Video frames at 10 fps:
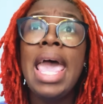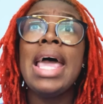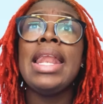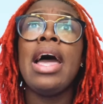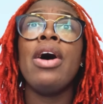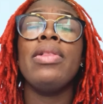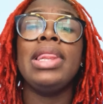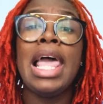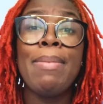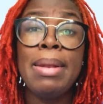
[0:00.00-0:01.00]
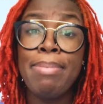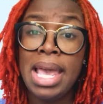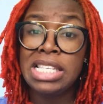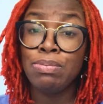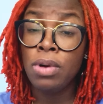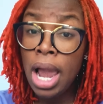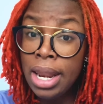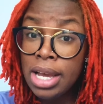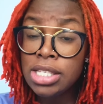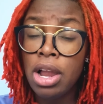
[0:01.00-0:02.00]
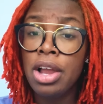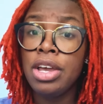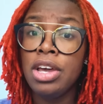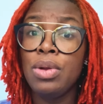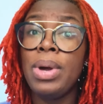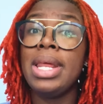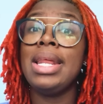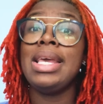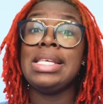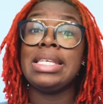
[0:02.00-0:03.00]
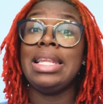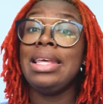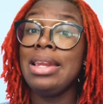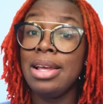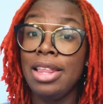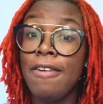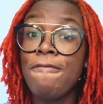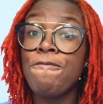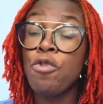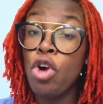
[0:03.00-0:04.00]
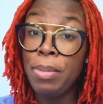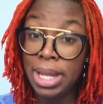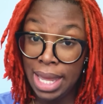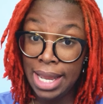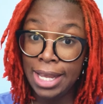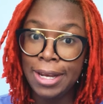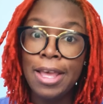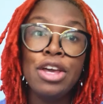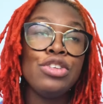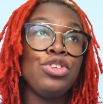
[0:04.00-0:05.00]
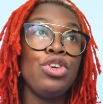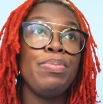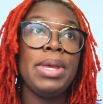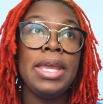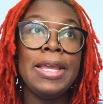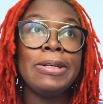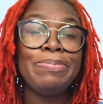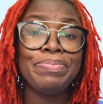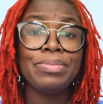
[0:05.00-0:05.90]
and now lemon-based products are good when it is clinically formulated to be